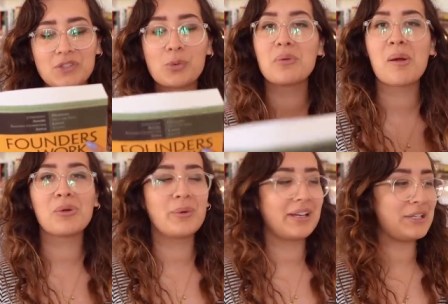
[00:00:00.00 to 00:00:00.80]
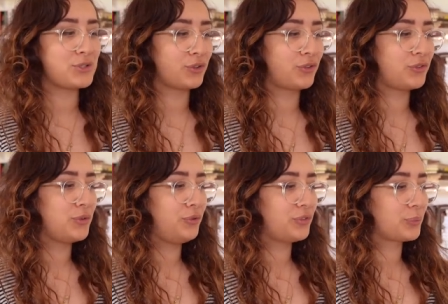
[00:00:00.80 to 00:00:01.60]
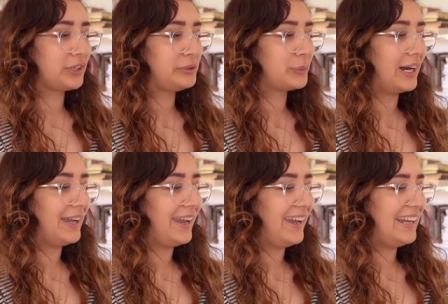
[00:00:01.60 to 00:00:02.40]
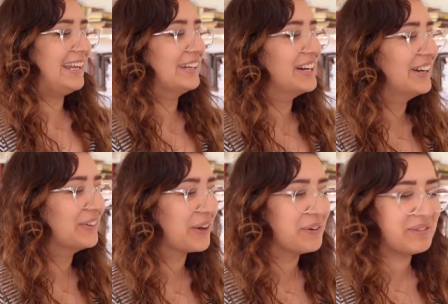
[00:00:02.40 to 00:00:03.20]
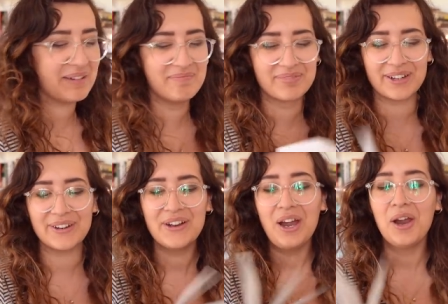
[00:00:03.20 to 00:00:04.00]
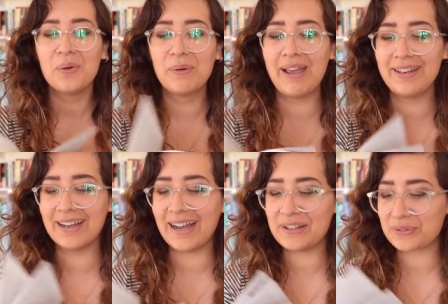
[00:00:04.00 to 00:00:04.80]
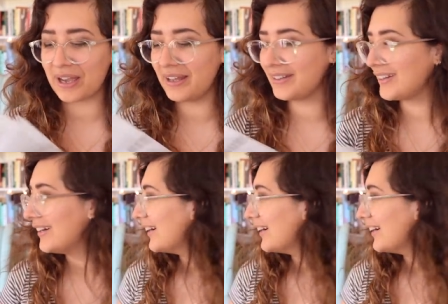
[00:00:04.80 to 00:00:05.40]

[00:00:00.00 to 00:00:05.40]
remember when I just used to read Y A? Remember when I read